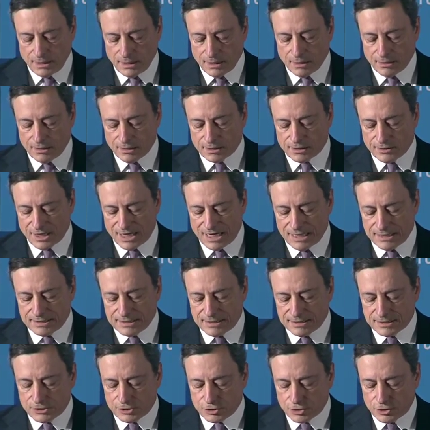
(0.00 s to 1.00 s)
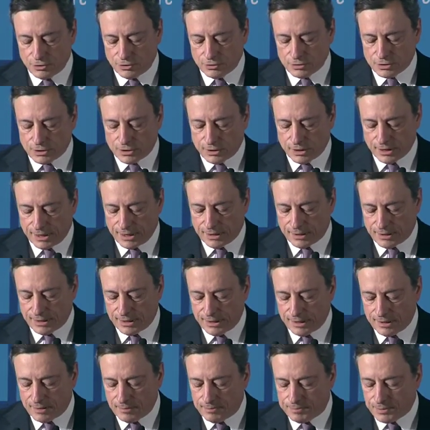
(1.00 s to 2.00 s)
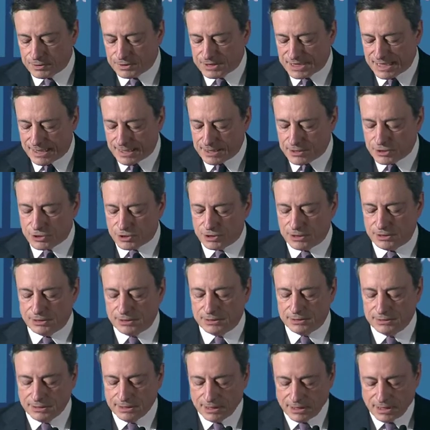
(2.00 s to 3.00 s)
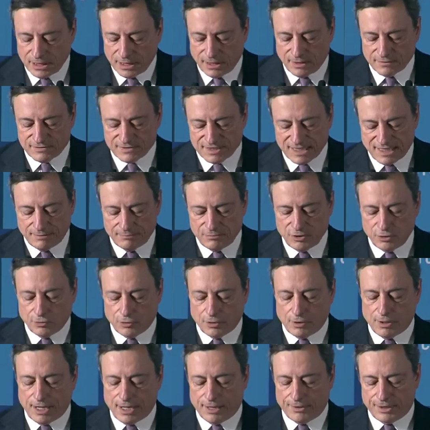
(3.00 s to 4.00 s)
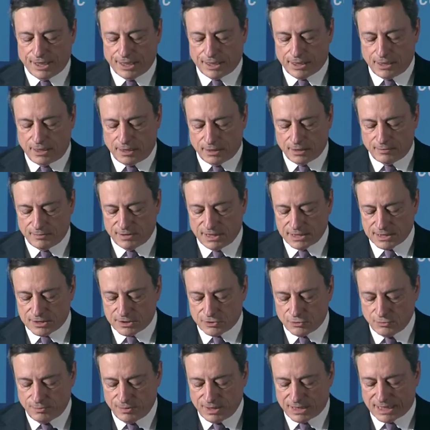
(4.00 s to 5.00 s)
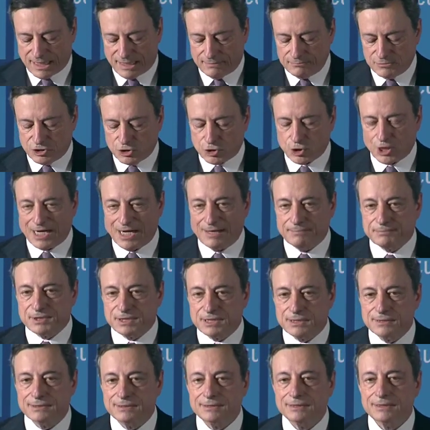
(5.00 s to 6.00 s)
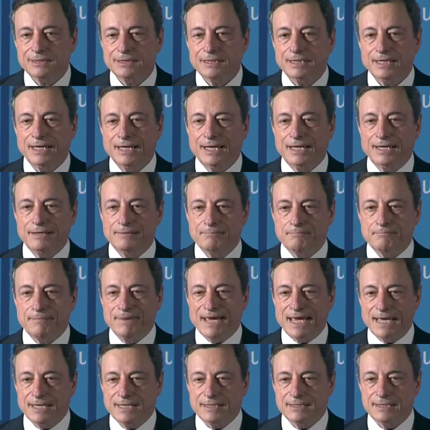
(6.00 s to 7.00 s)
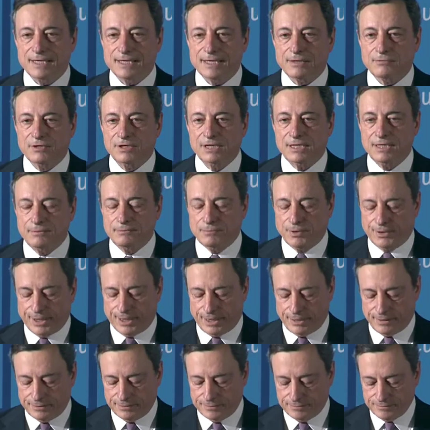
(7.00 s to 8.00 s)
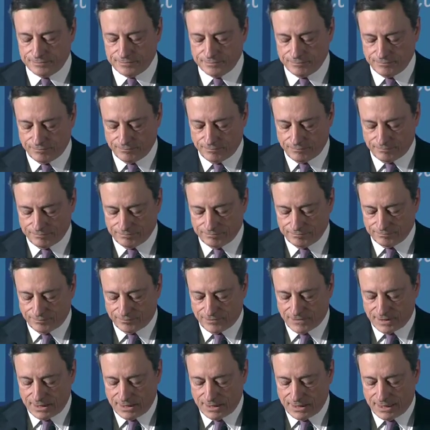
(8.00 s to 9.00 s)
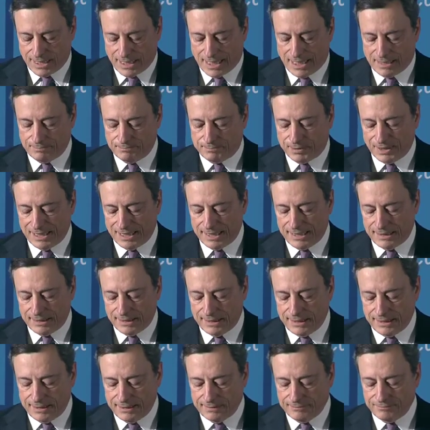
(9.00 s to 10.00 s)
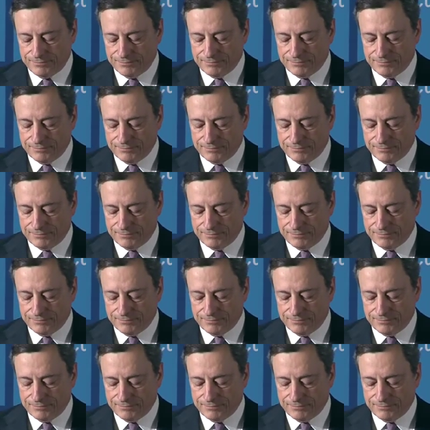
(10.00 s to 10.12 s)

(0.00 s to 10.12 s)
The crisis showed clearly the potential of some euro area economies to become trapped in bad equilibria. And plainly,